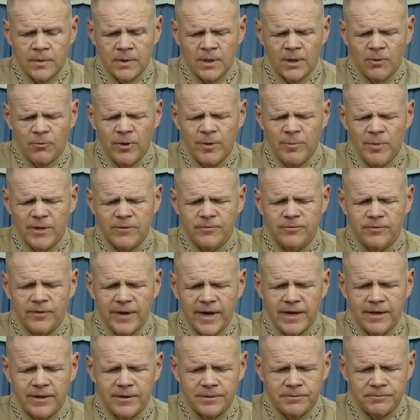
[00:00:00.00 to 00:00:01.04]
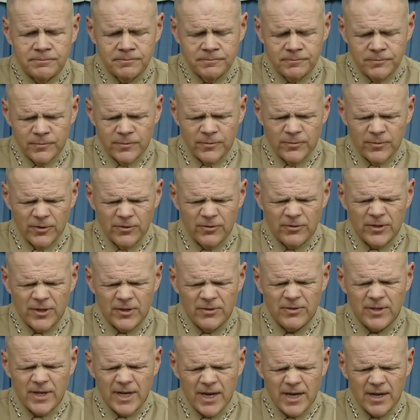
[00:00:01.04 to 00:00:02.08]
we've been fighting for
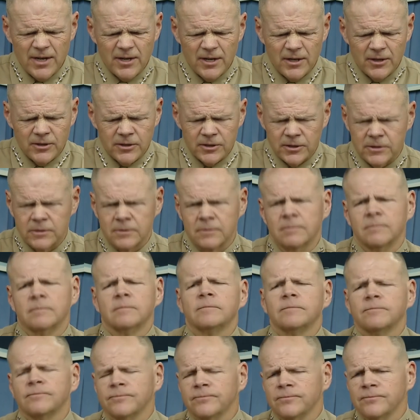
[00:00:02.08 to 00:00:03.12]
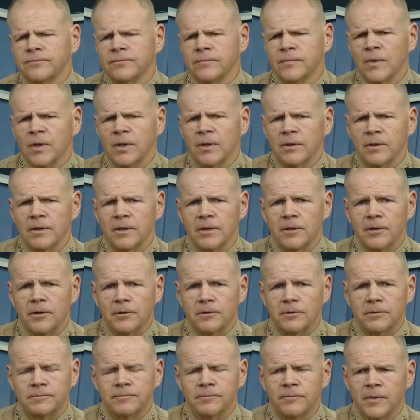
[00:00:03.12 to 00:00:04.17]
15 years, you
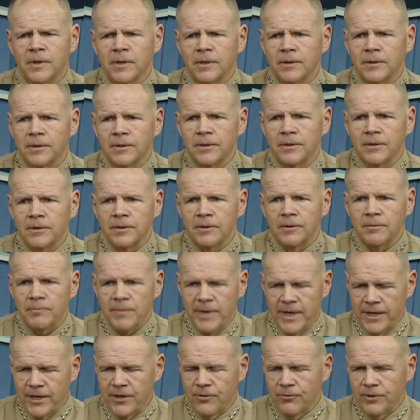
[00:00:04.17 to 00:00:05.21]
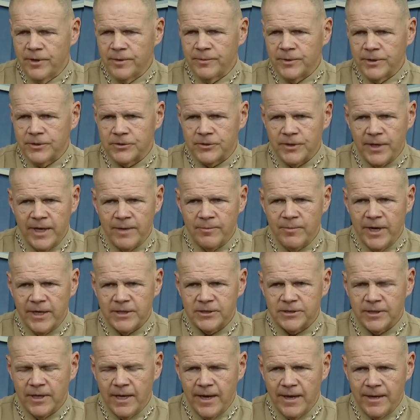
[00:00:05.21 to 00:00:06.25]
know, men and women side by
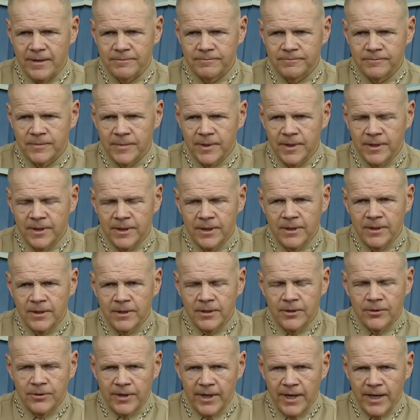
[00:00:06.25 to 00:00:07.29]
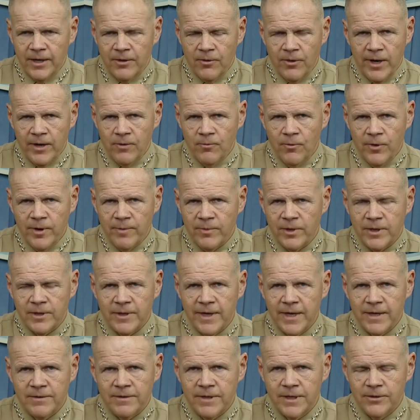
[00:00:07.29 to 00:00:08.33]
side. Okay, and women,
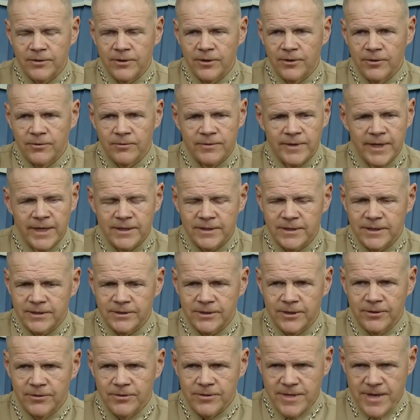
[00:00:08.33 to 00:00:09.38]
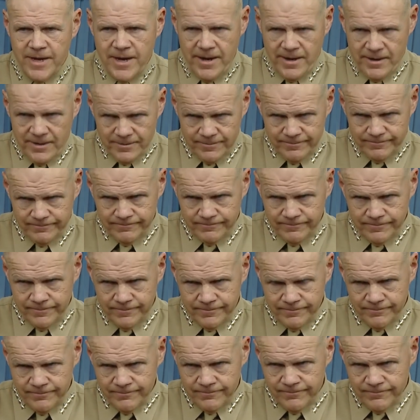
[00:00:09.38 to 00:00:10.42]
they did their thing.
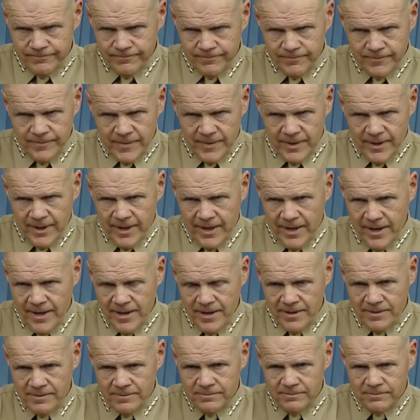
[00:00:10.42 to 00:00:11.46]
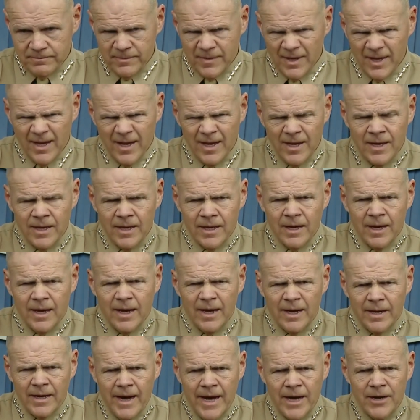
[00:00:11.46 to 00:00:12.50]
And
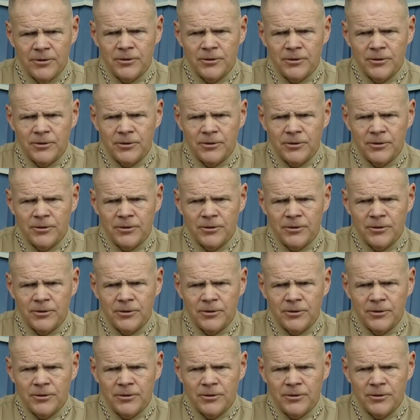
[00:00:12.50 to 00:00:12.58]
I